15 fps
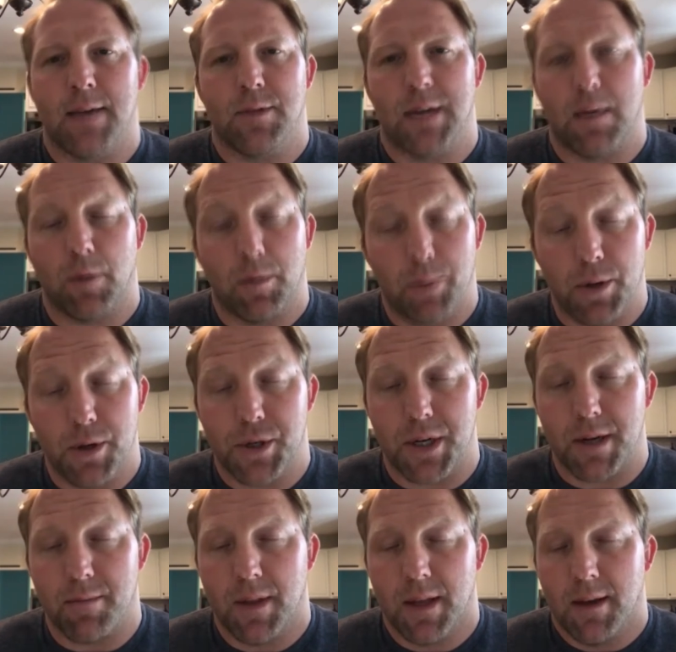I was able to push
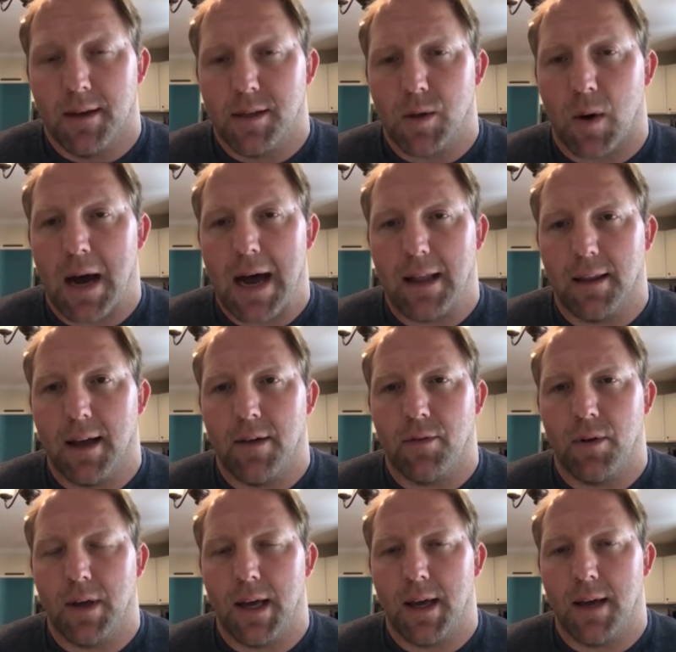him to a high
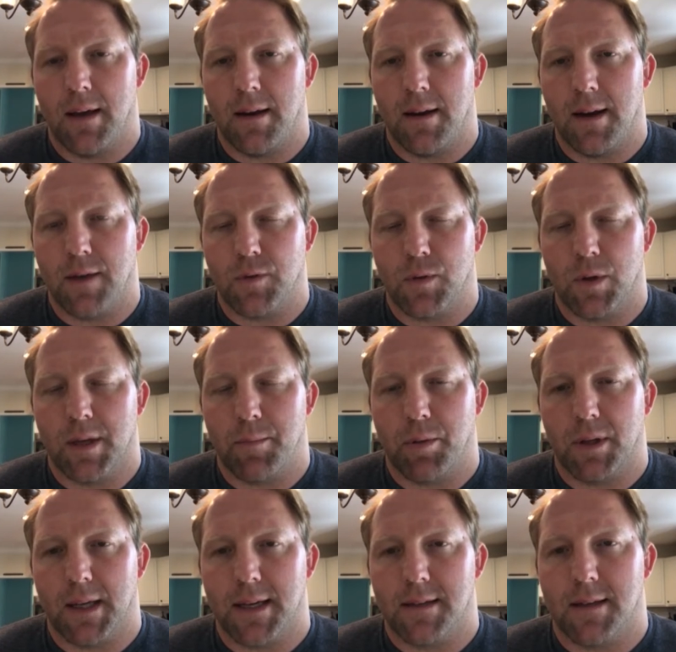level, and I was really
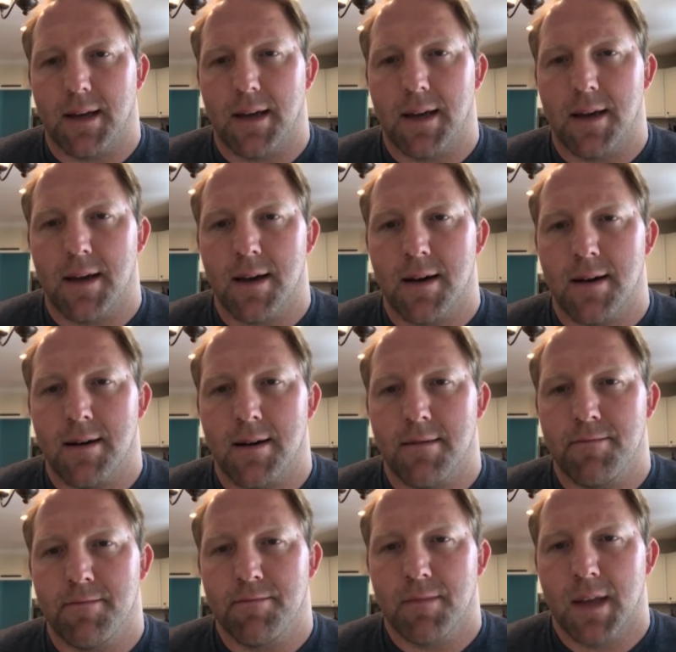pleased that he
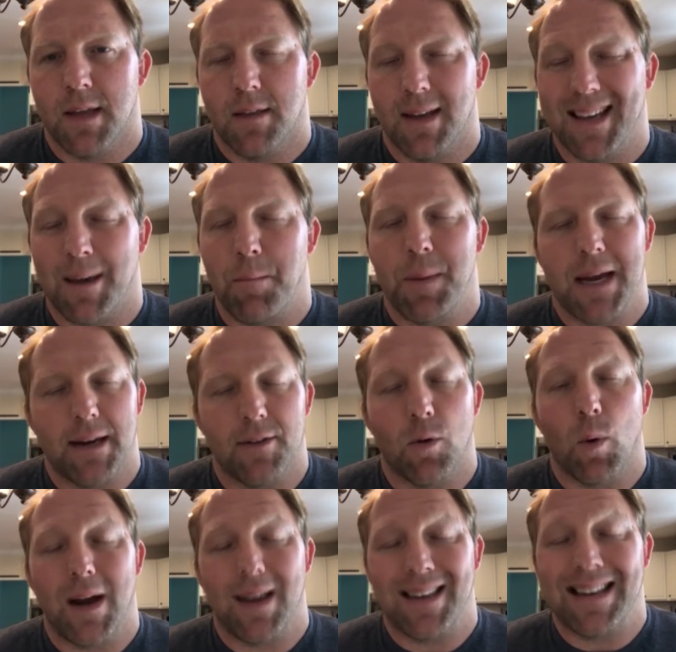competed
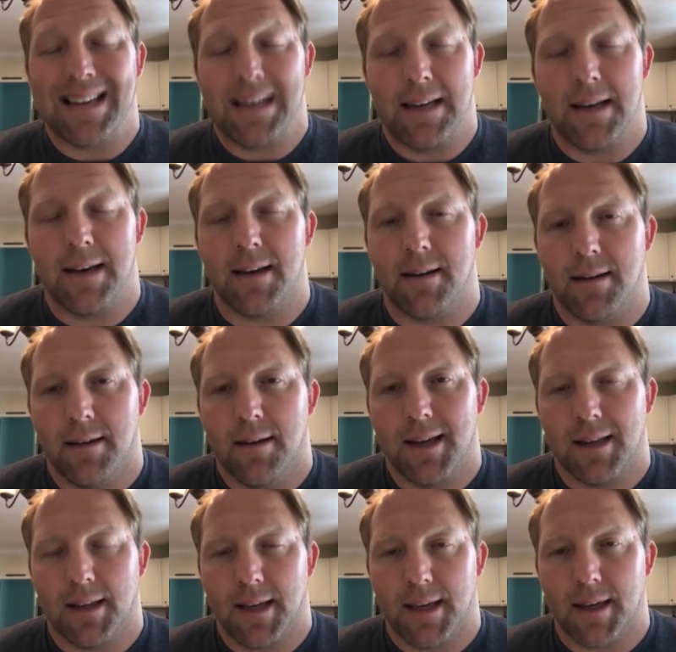the way that he did.
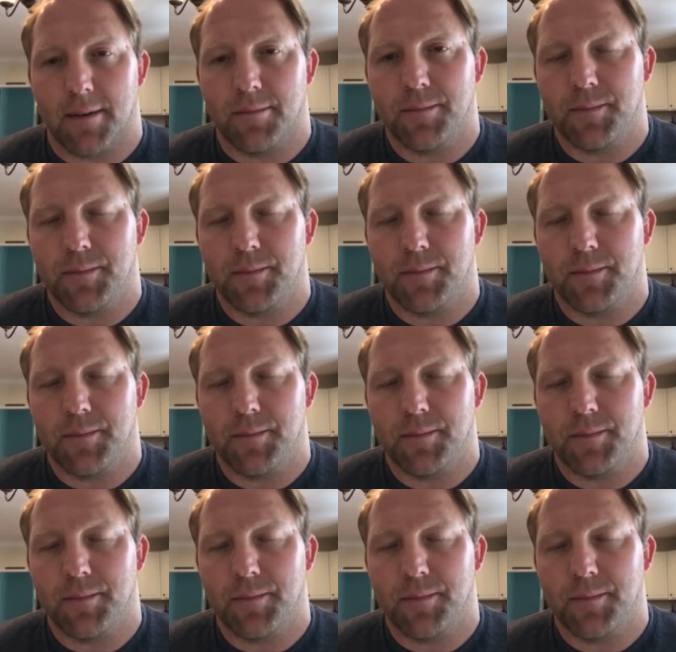Lincoln.